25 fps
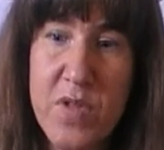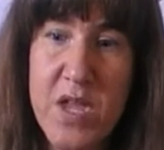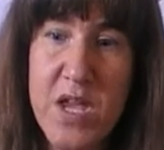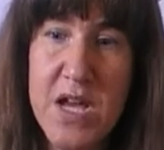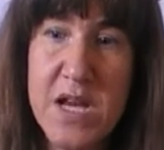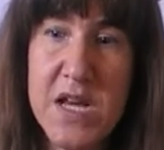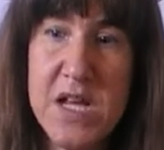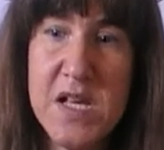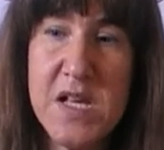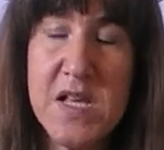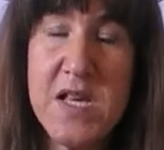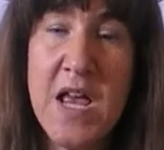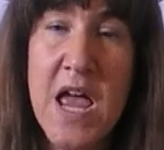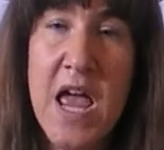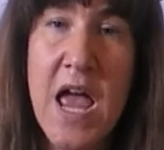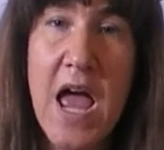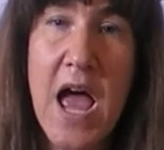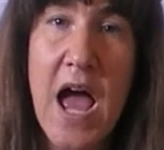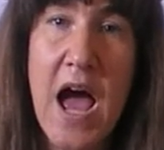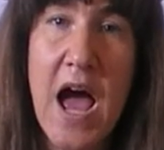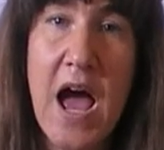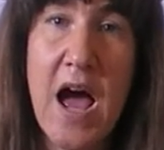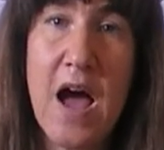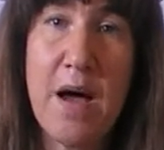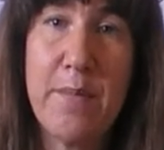is
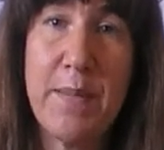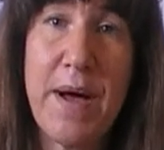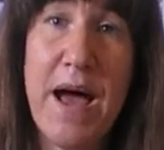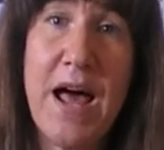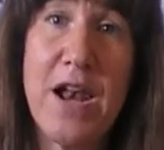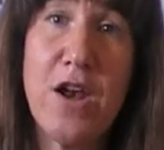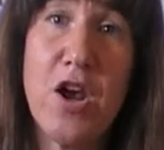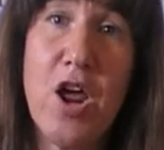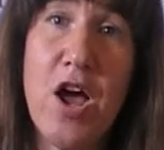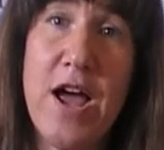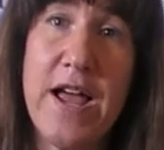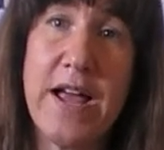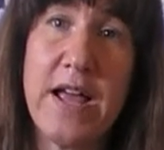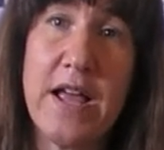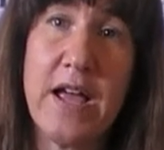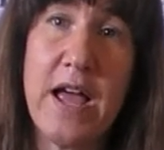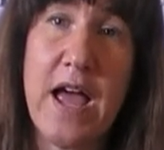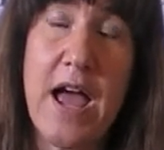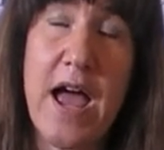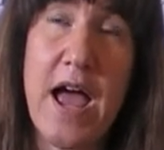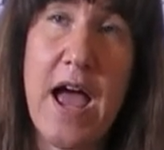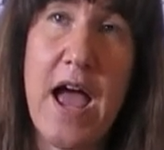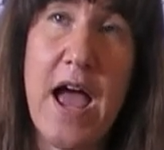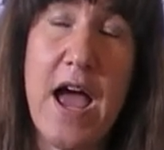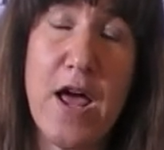unlike
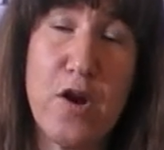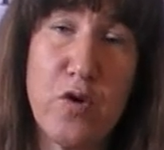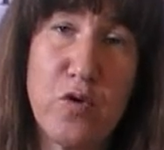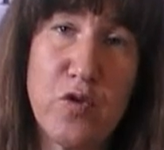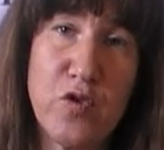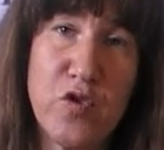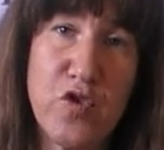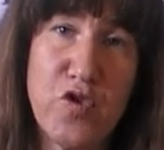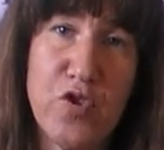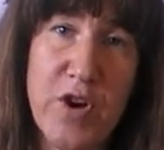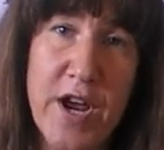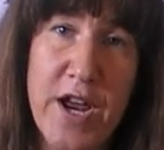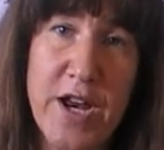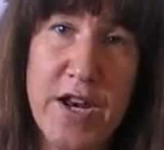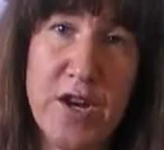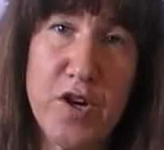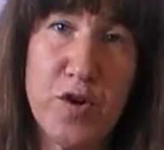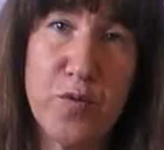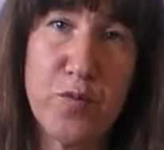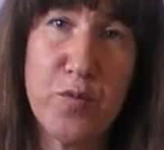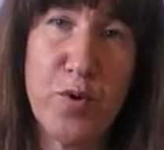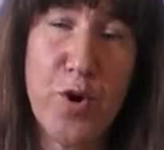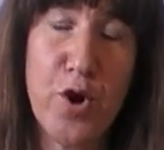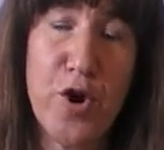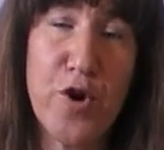adults
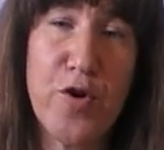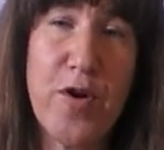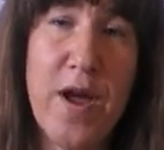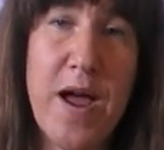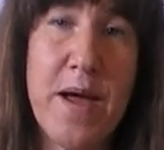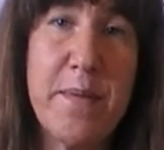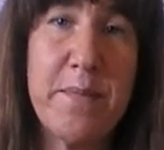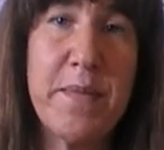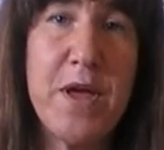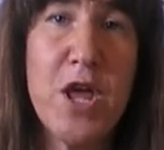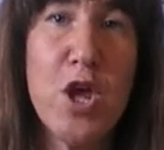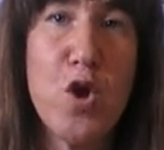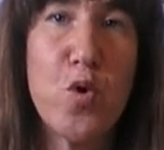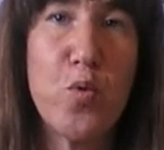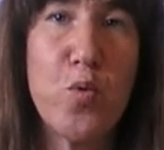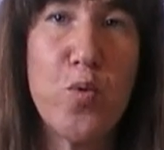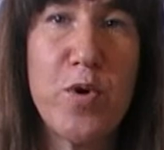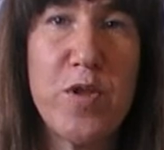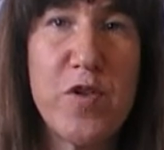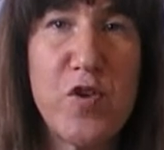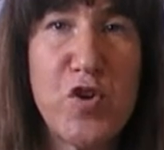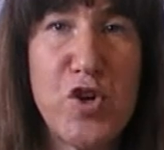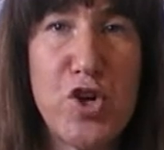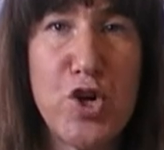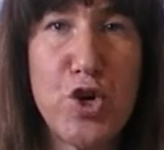training program,
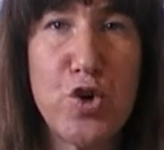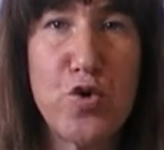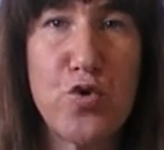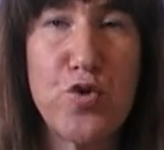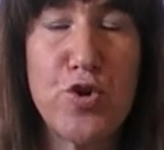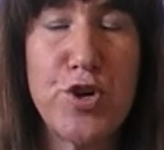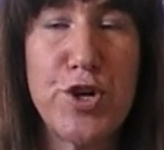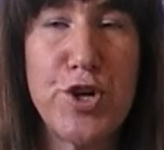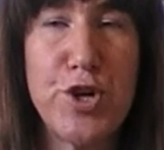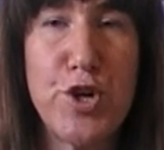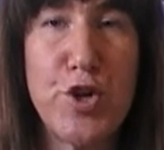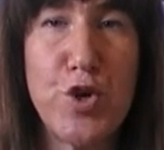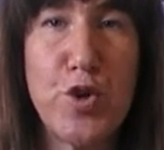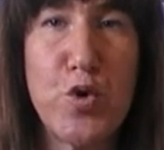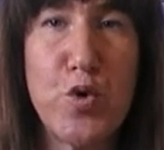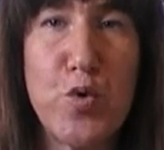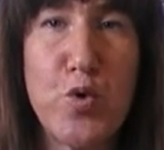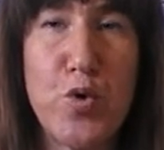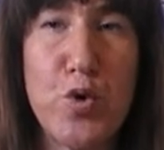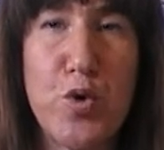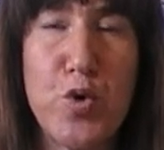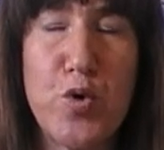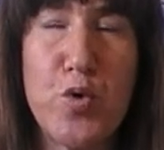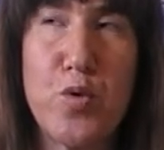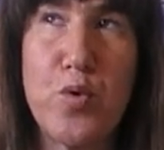with children
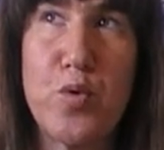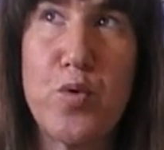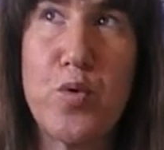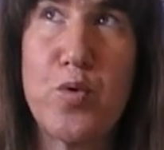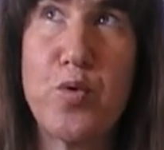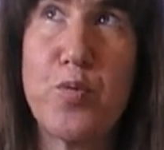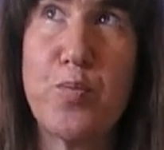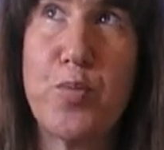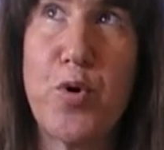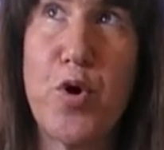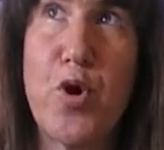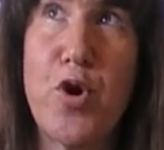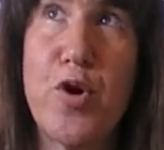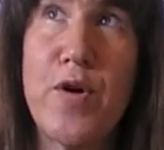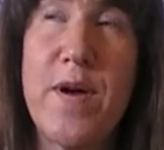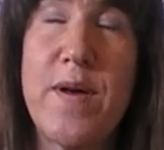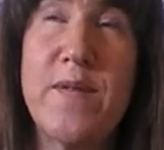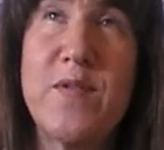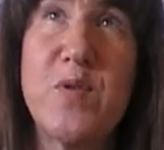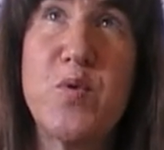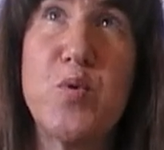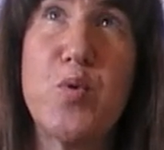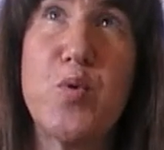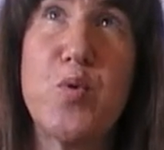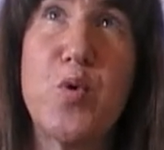your
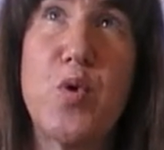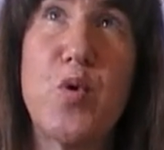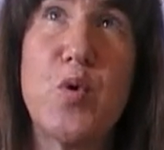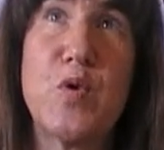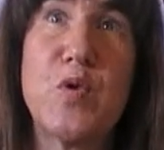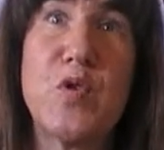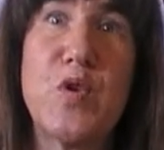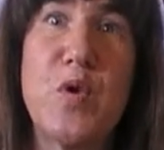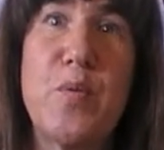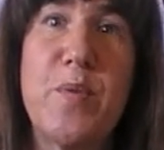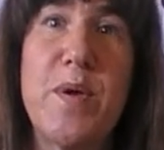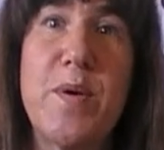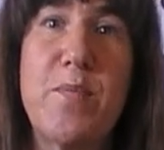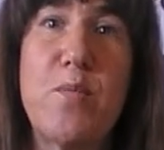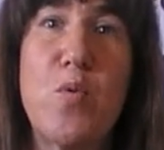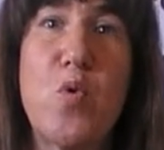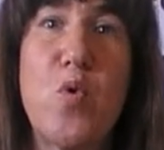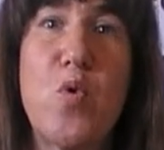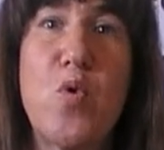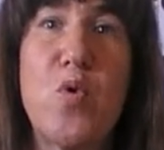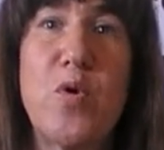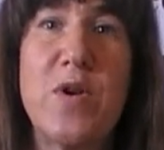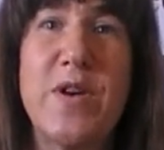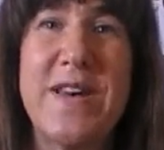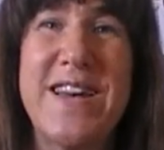programs will also
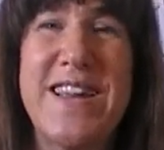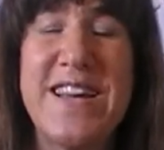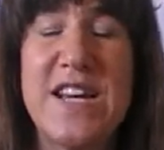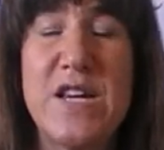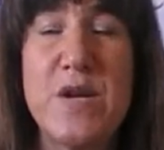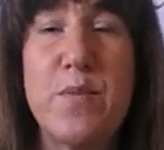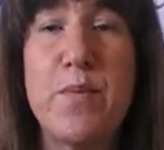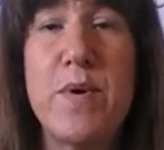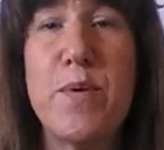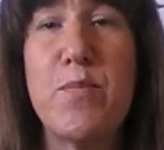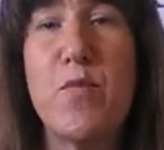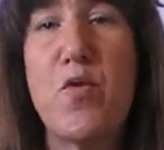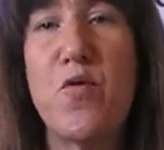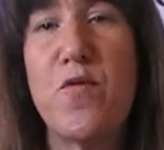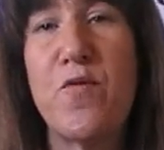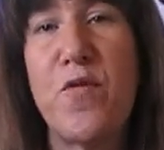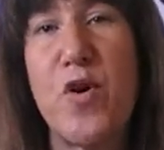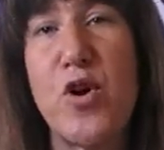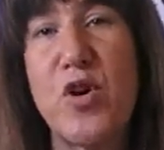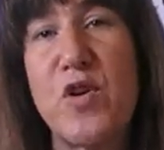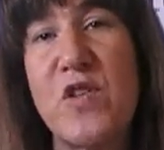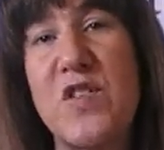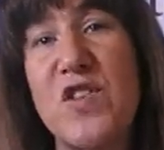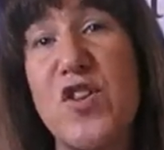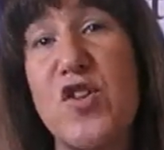need to be more
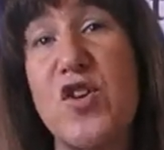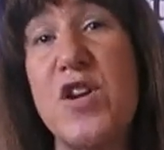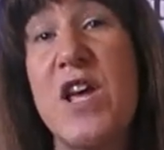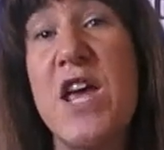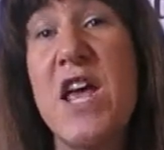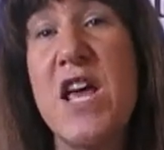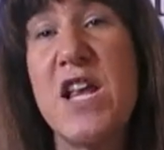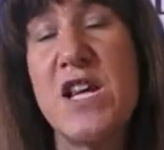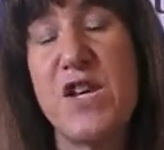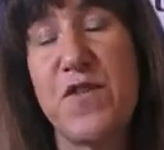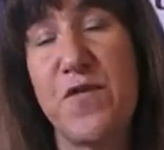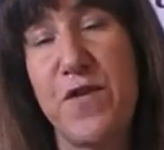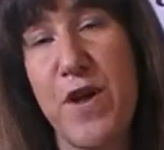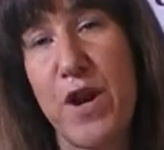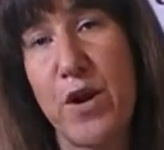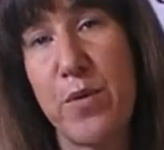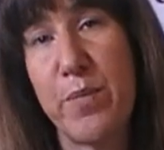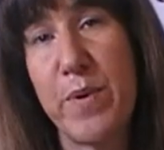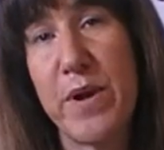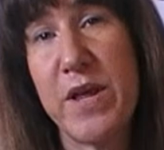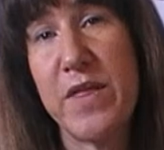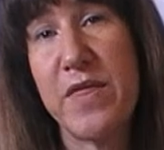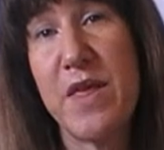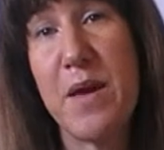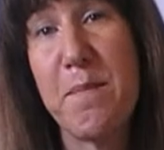focused on
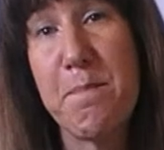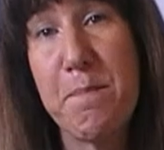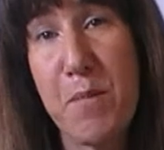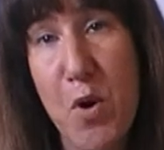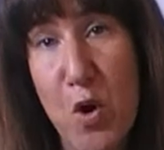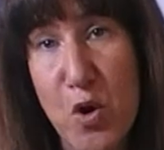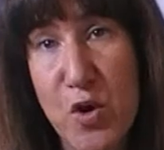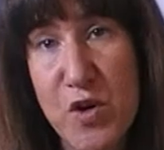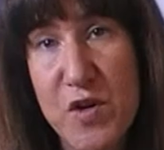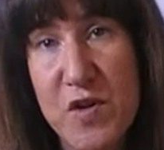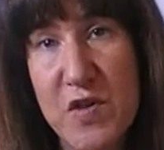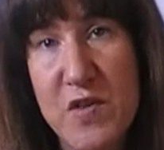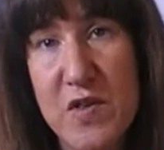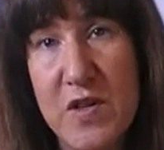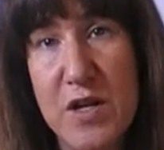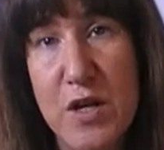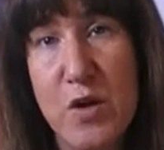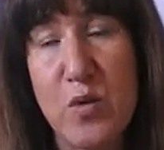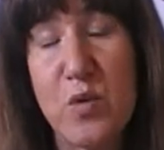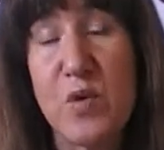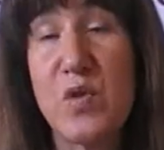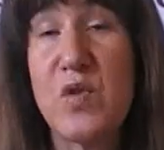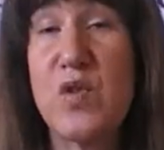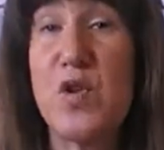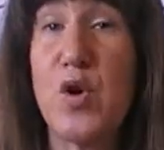developing their motor
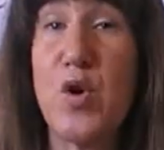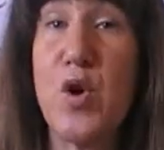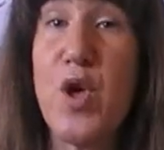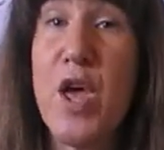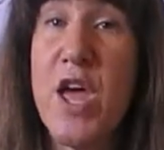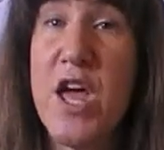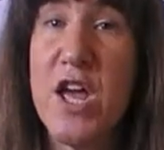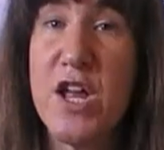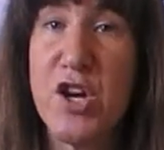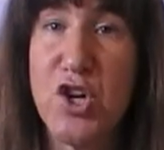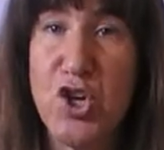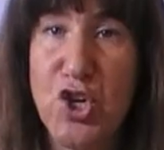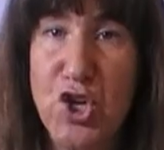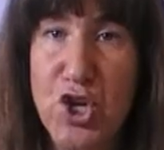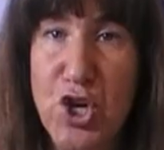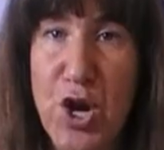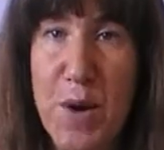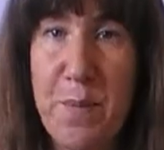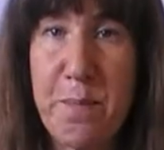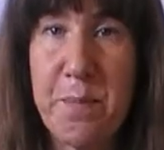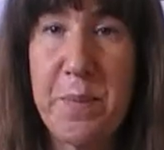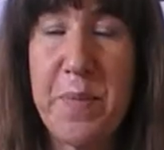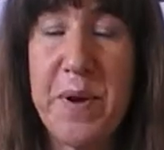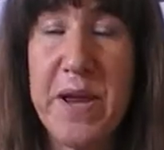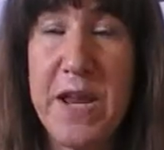skills, so
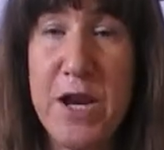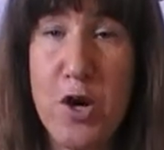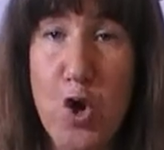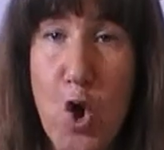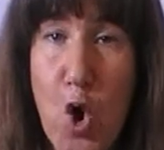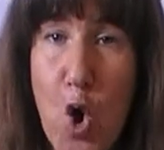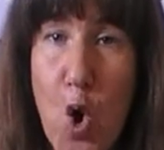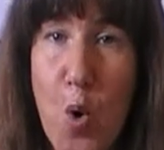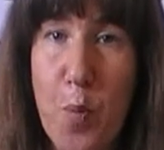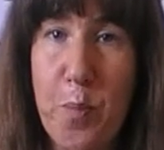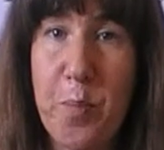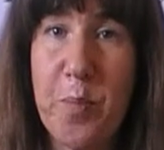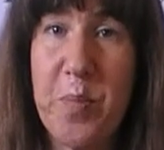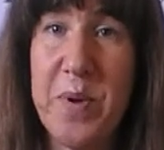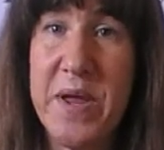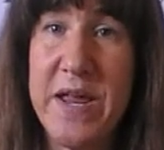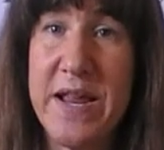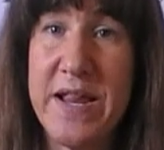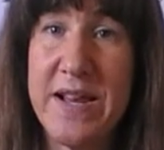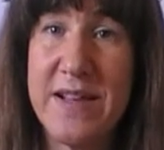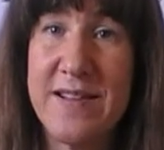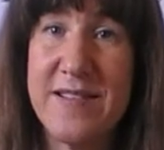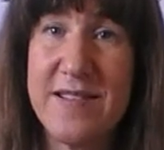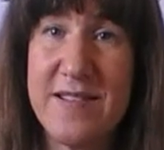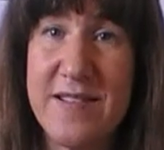jumping,
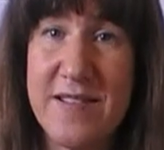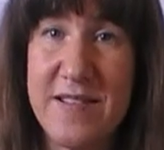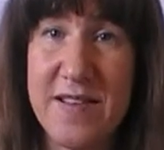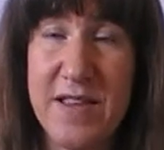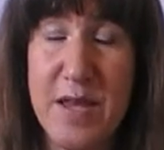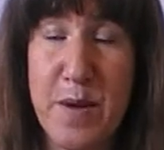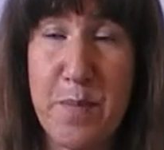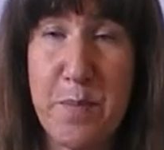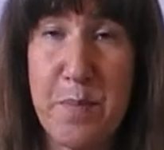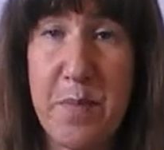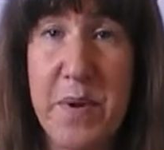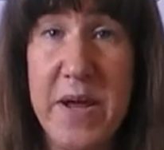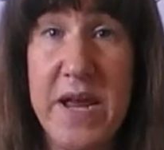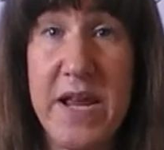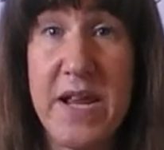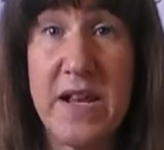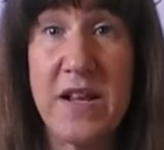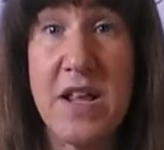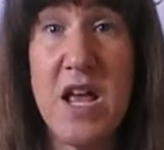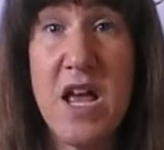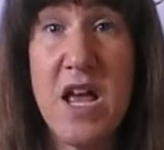hopping, skipping,